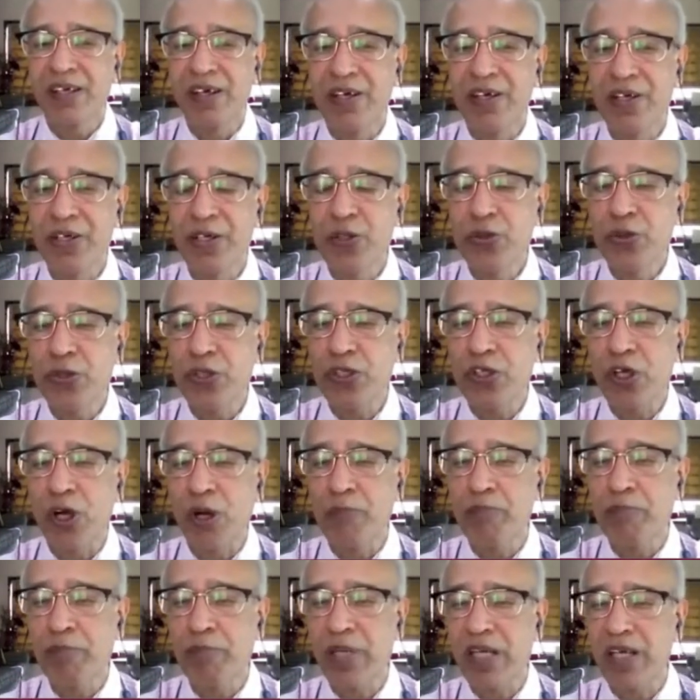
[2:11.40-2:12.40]
a new
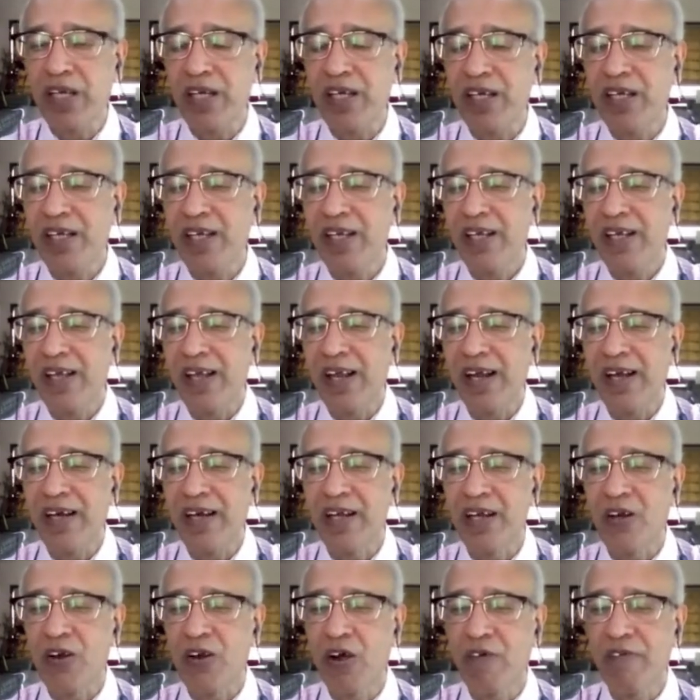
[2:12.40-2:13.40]
topic
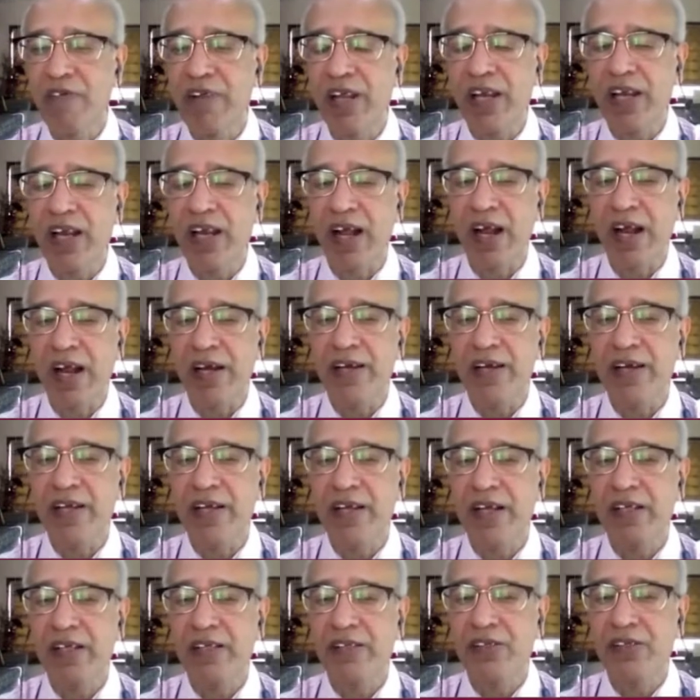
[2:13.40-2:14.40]
and a novel
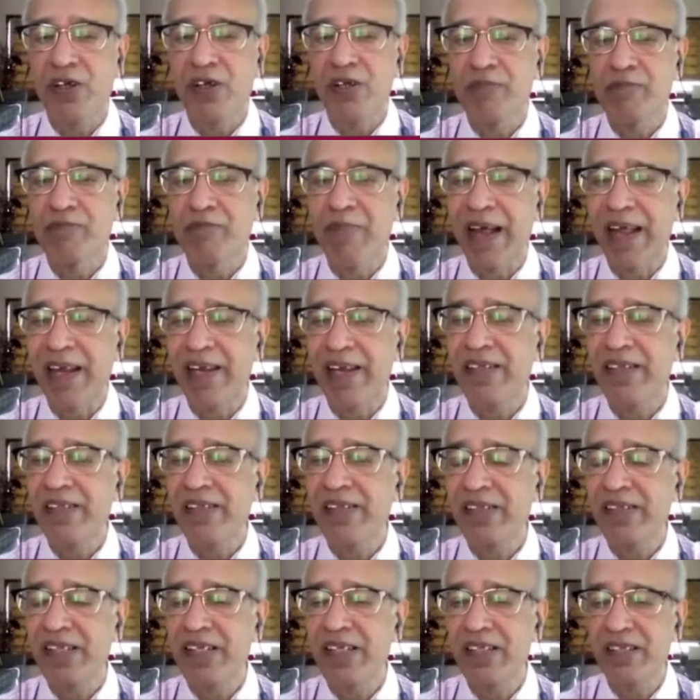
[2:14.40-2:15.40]
ideas on
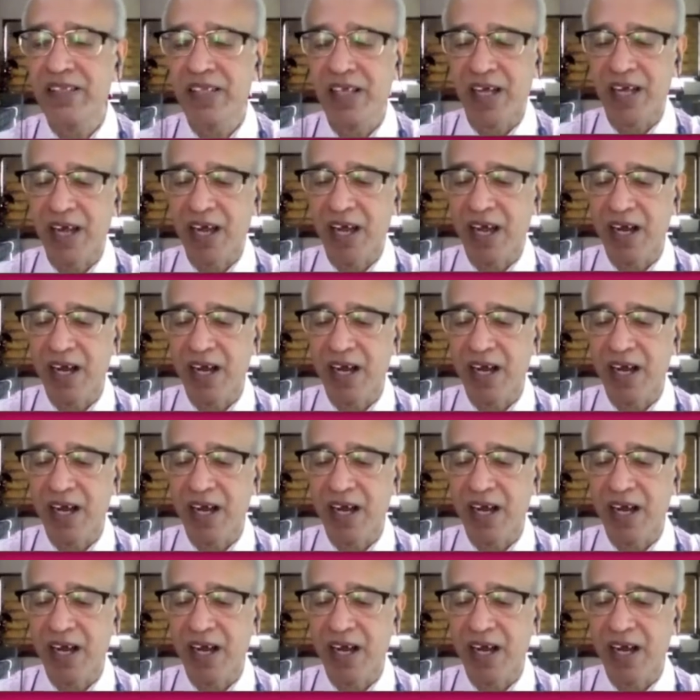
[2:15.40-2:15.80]
balancing the